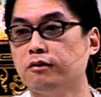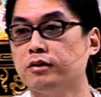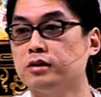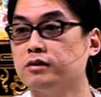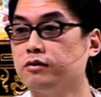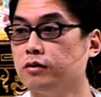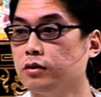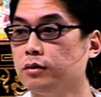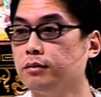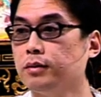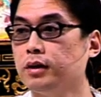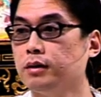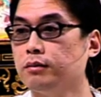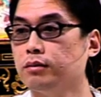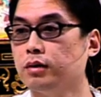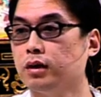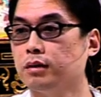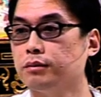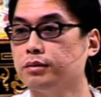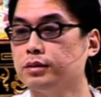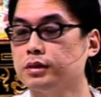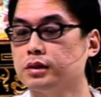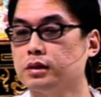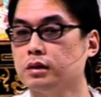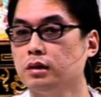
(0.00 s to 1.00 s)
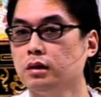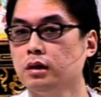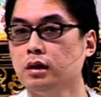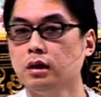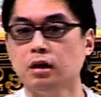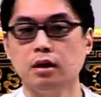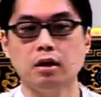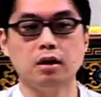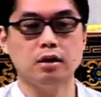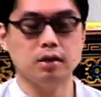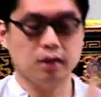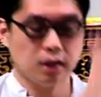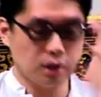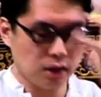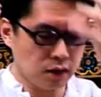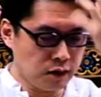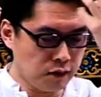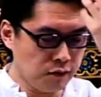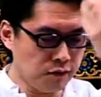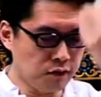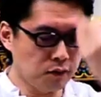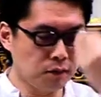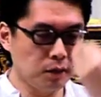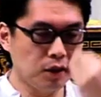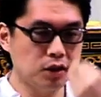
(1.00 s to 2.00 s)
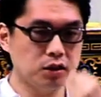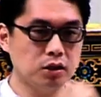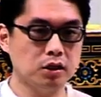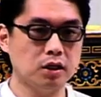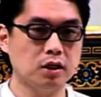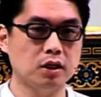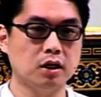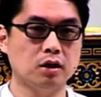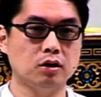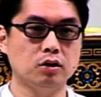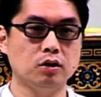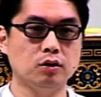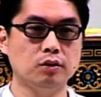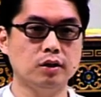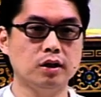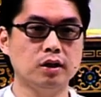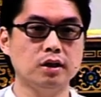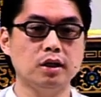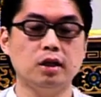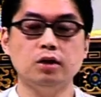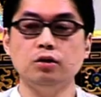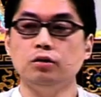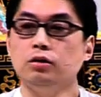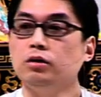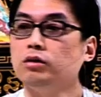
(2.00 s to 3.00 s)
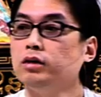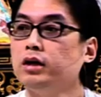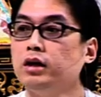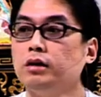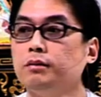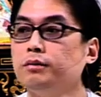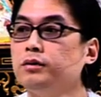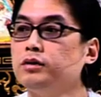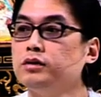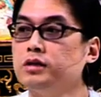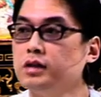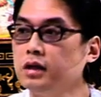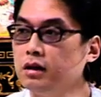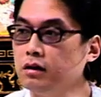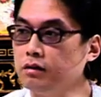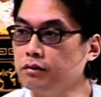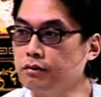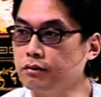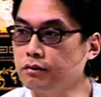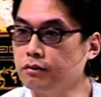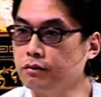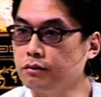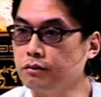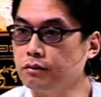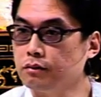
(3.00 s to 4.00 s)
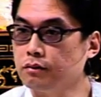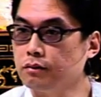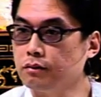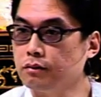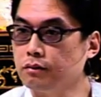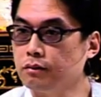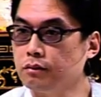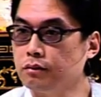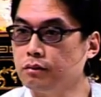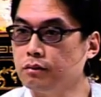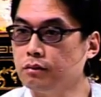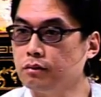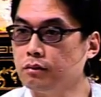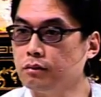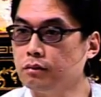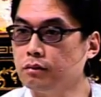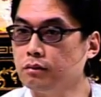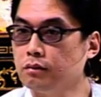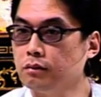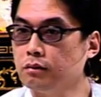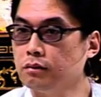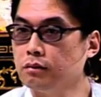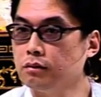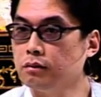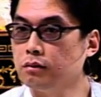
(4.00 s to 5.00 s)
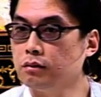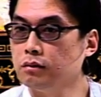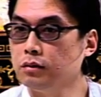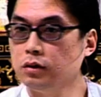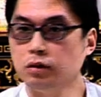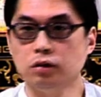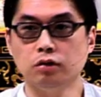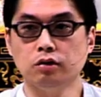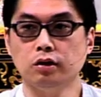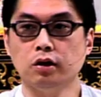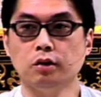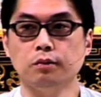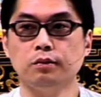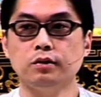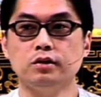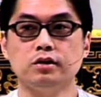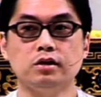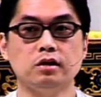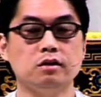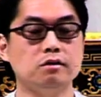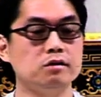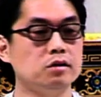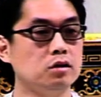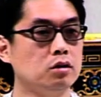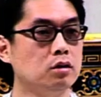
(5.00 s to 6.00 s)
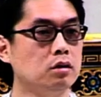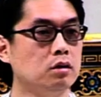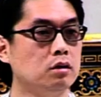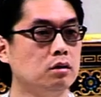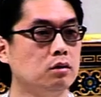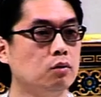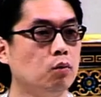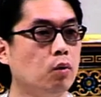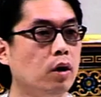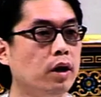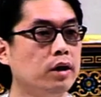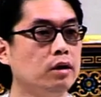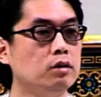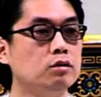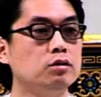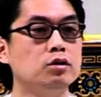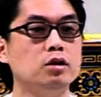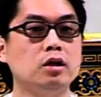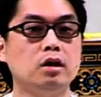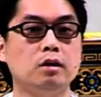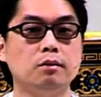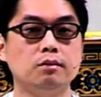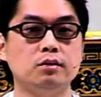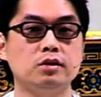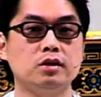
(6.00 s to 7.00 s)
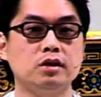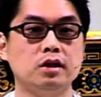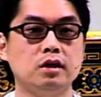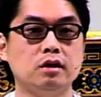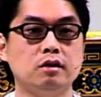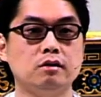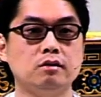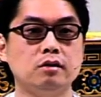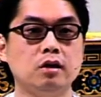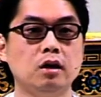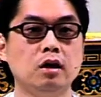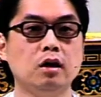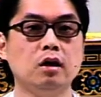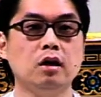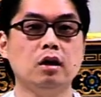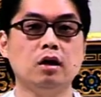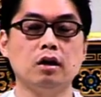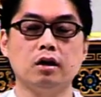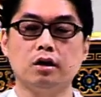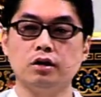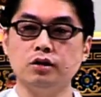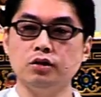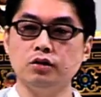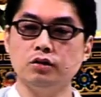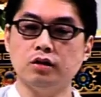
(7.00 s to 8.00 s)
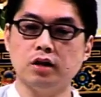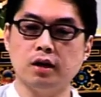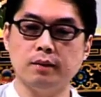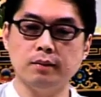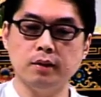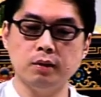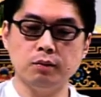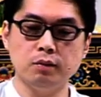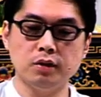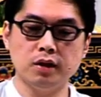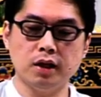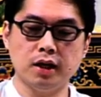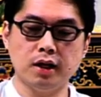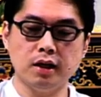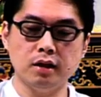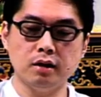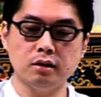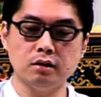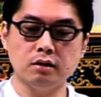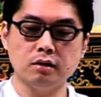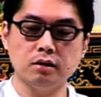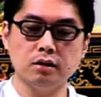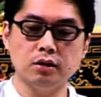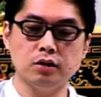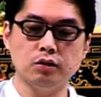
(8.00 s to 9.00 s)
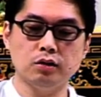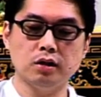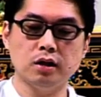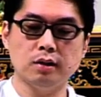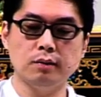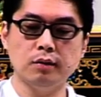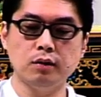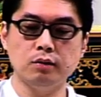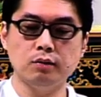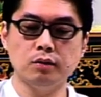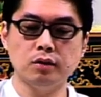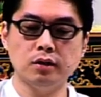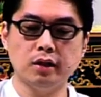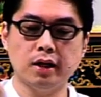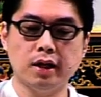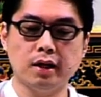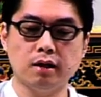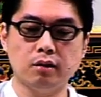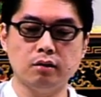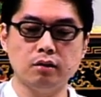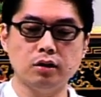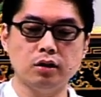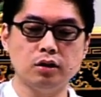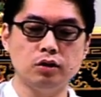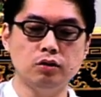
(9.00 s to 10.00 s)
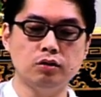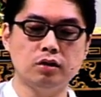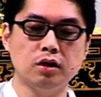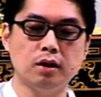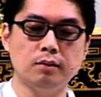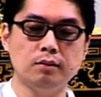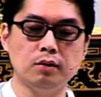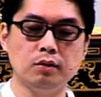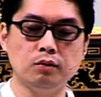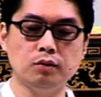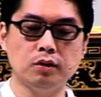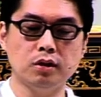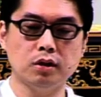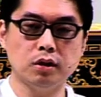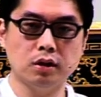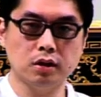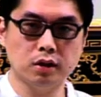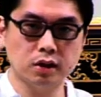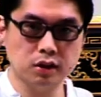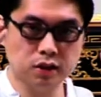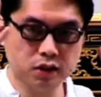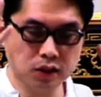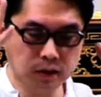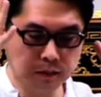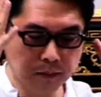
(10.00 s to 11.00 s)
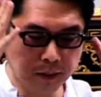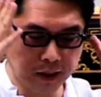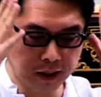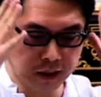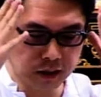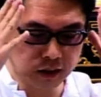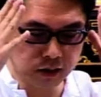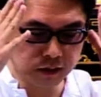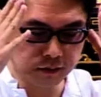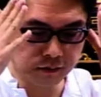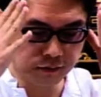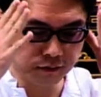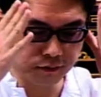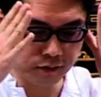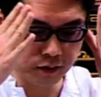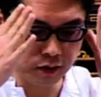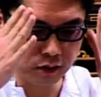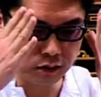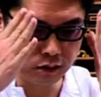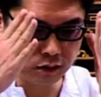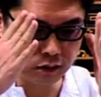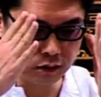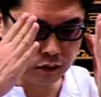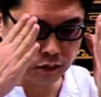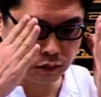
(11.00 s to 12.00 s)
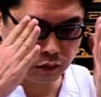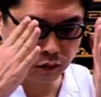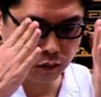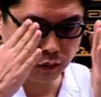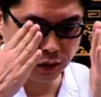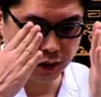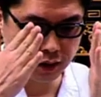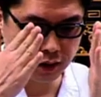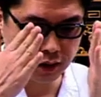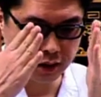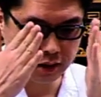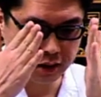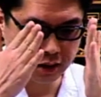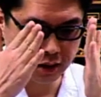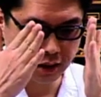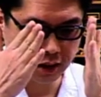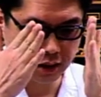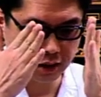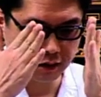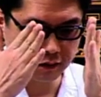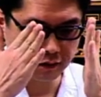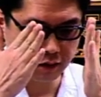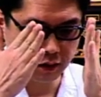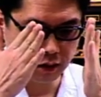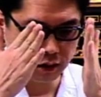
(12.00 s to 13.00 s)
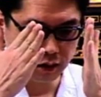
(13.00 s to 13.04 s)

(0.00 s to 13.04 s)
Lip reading: us very big problems, then the information cannot go in. Then you don't help yourself. You don't help yourselves at all. Why don't you help yourself? Because you come in with anger, you come in with doubt, you come in with this space filled with this kind of